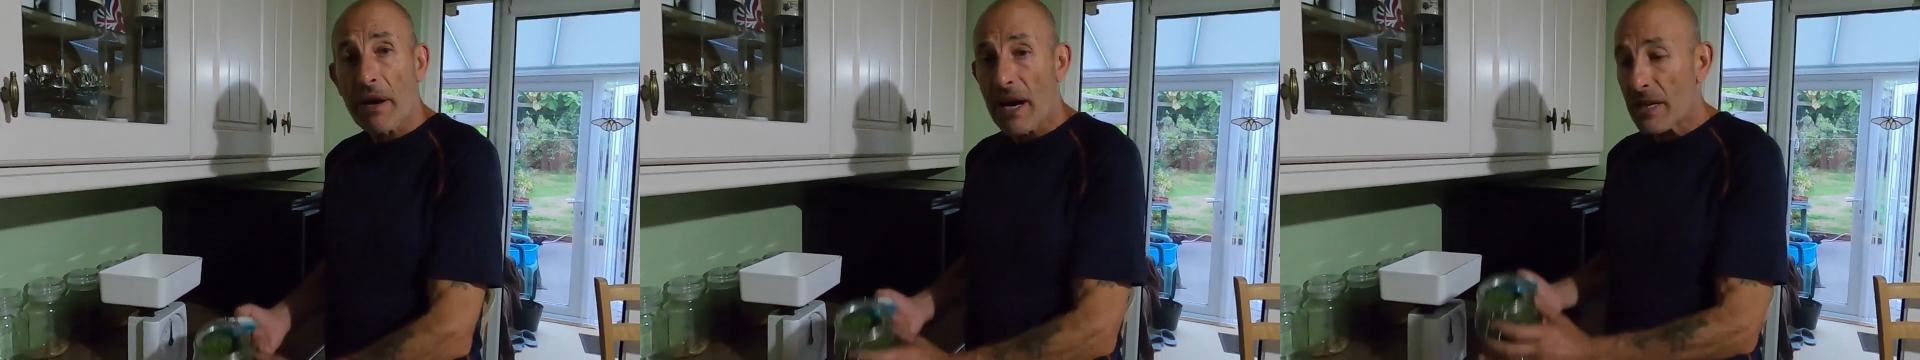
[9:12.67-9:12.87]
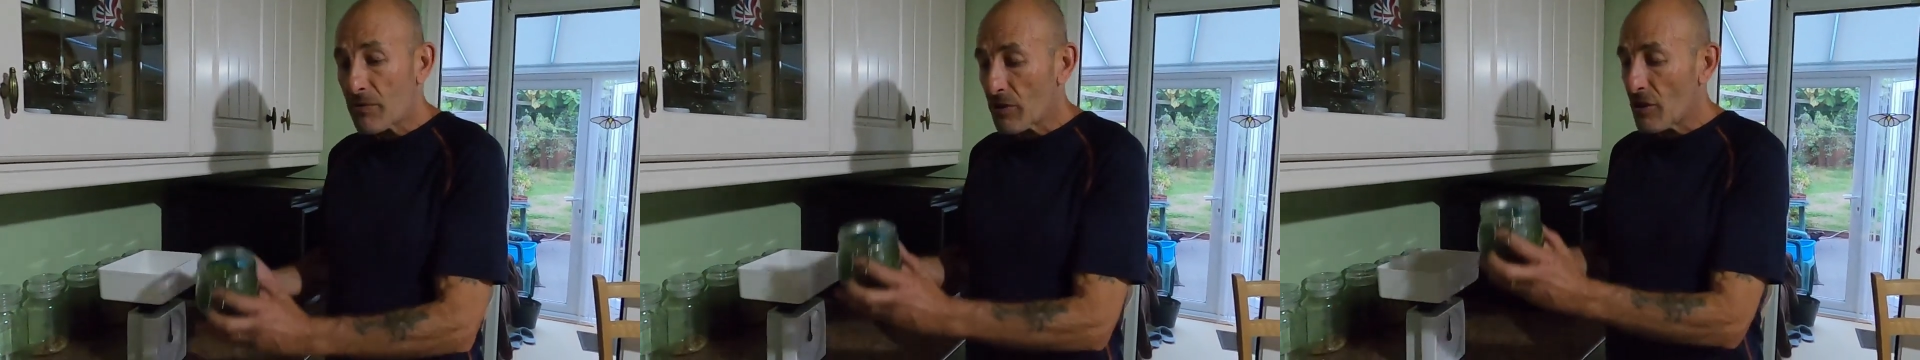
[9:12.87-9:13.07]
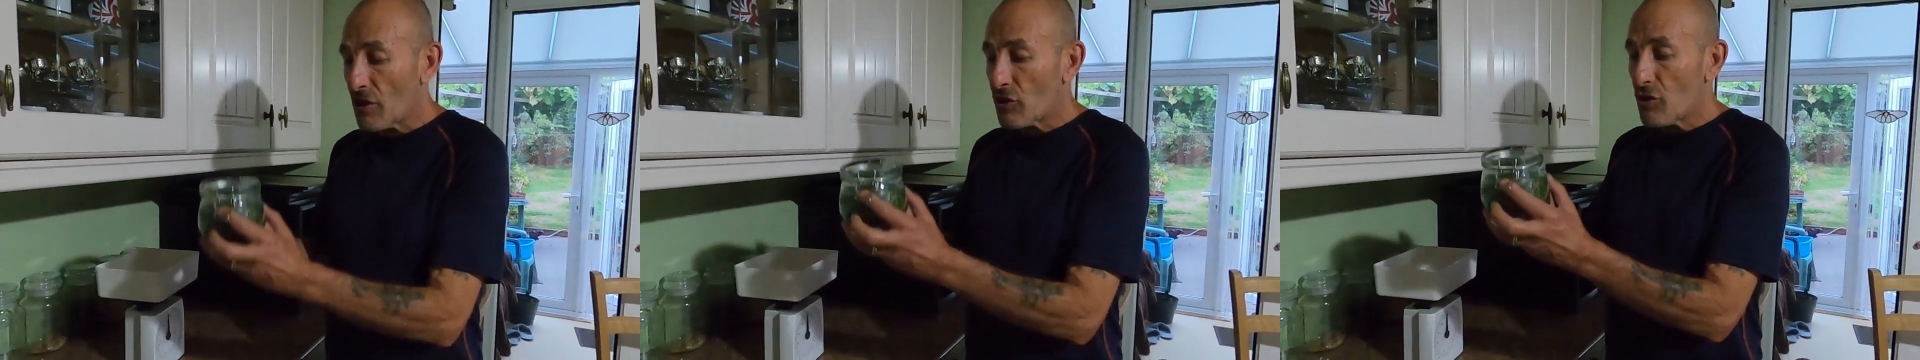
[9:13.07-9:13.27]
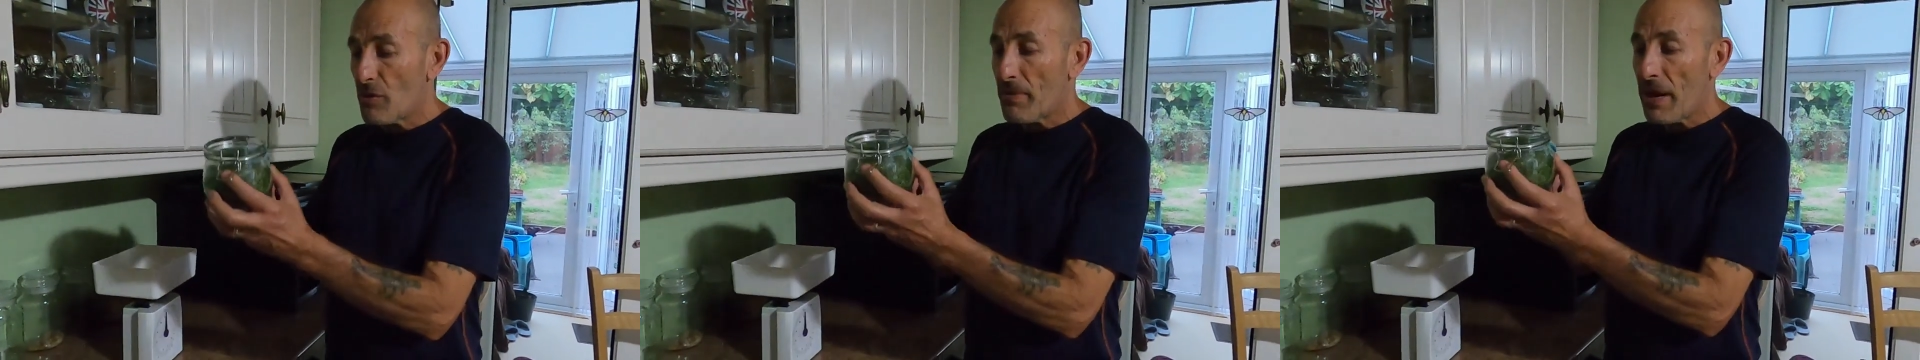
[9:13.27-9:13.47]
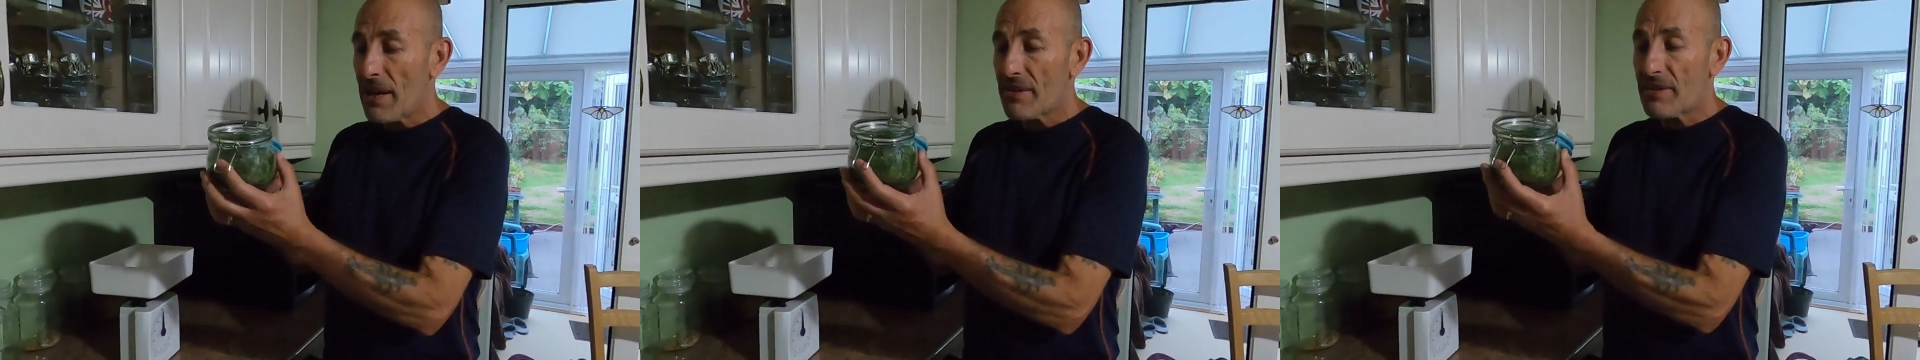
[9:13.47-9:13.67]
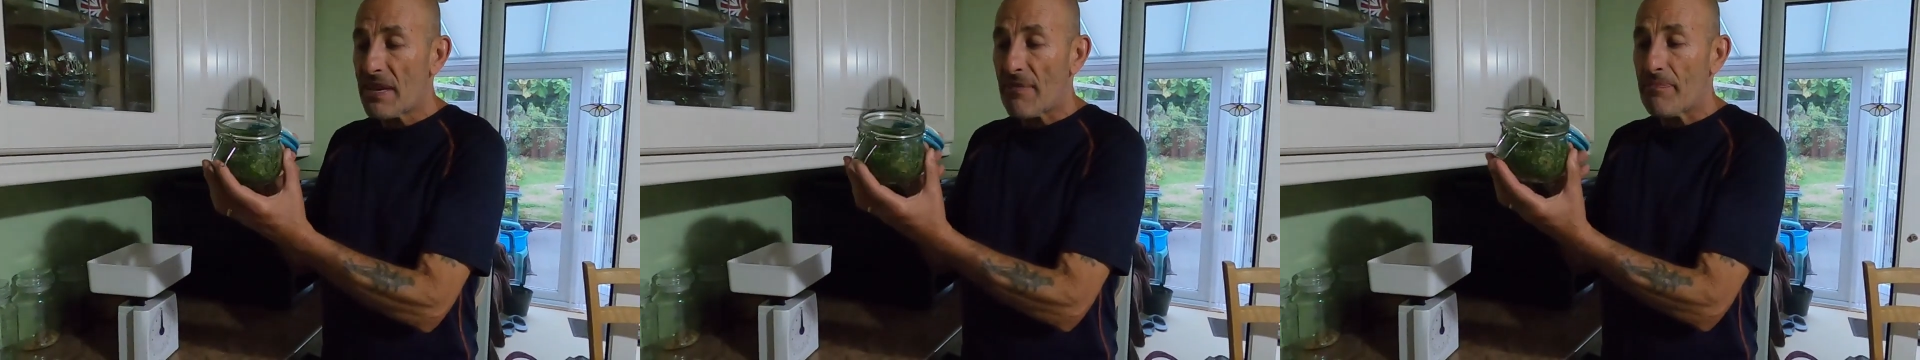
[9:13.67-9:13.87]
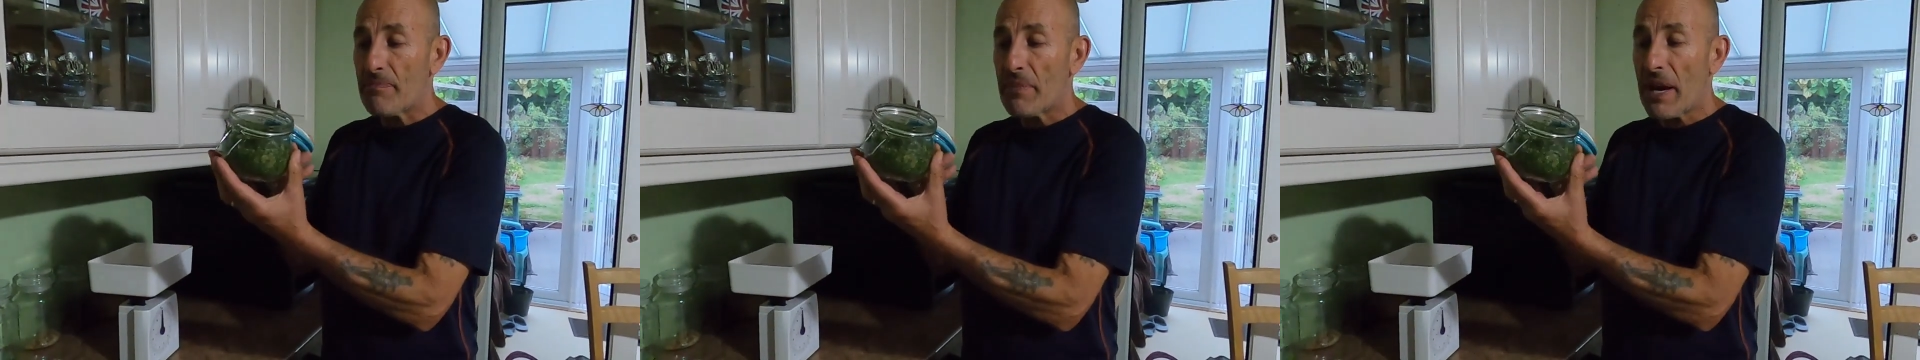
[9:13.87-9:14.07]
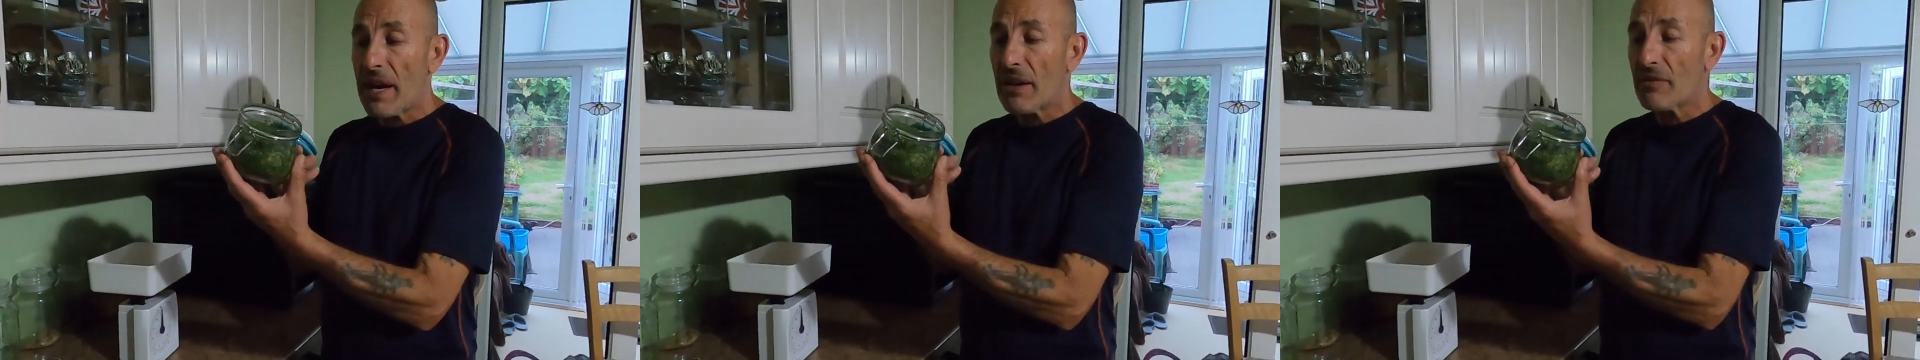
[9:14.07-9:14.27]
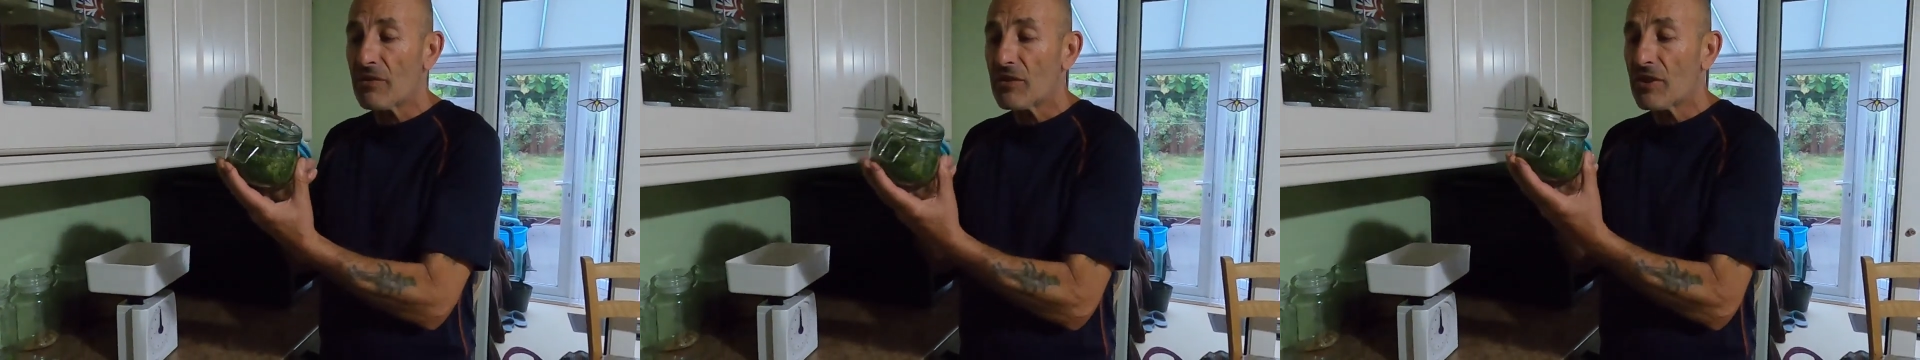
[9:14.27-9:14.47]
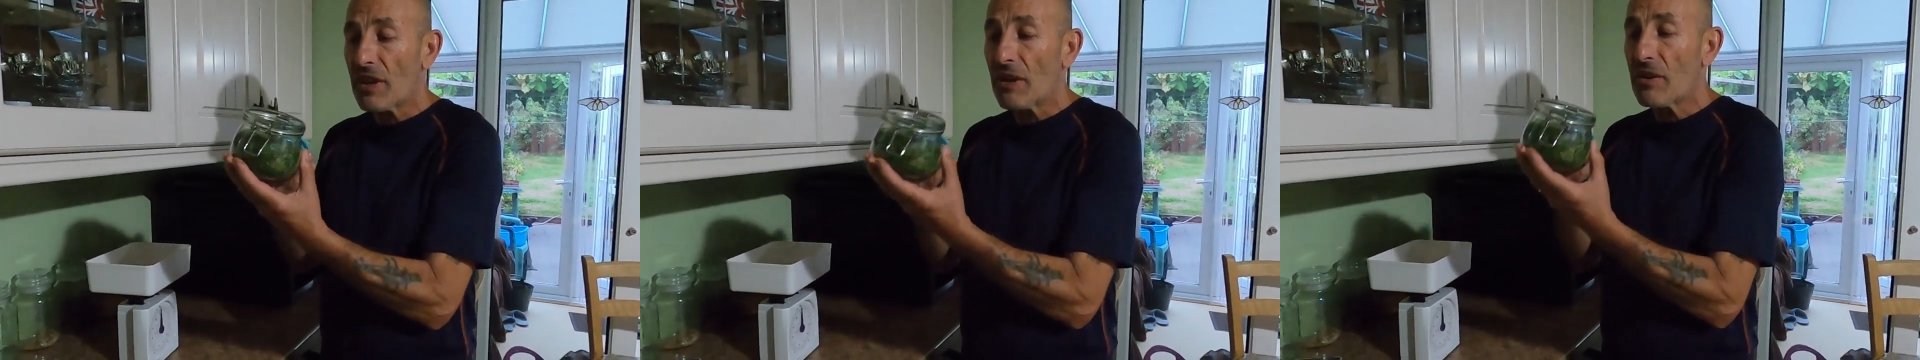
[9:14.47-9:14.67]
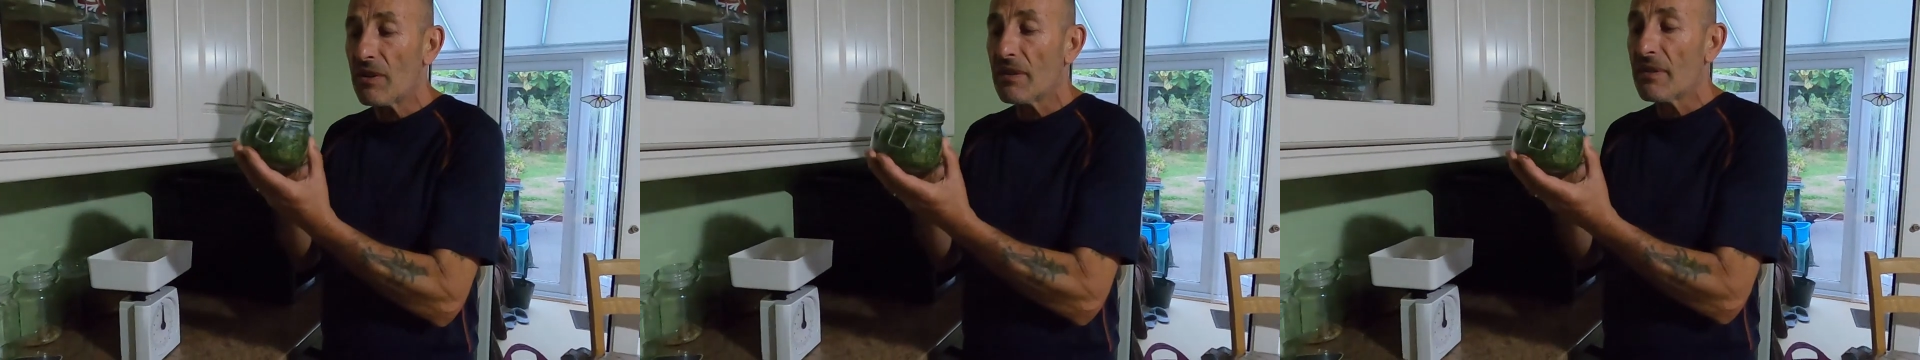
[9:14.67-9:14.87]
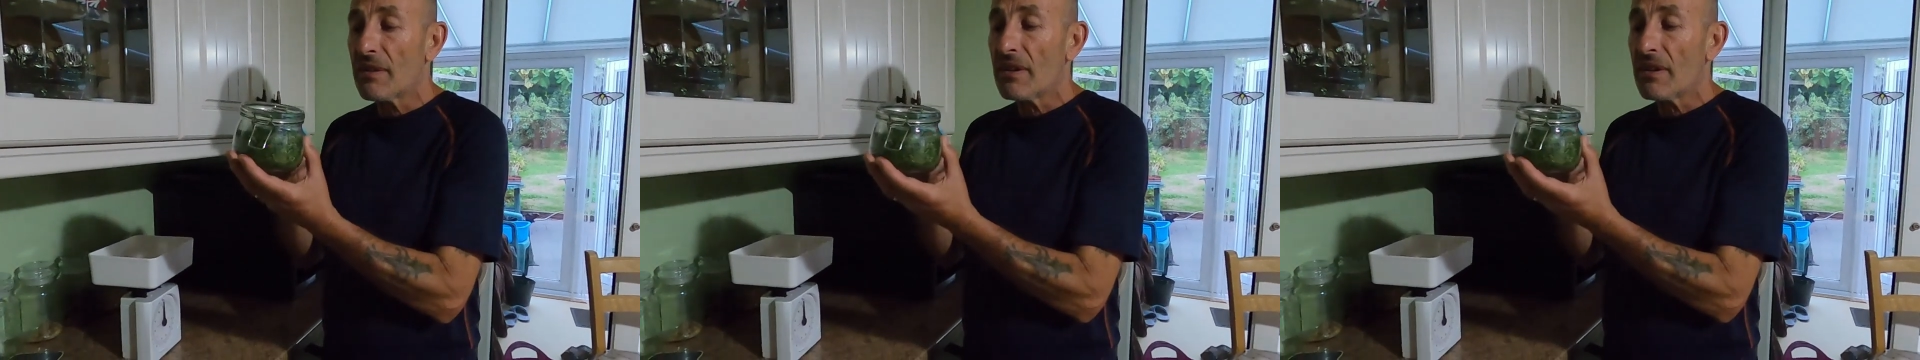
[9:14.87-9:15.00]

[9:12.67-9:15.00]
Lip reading: powder would cost you about £7. So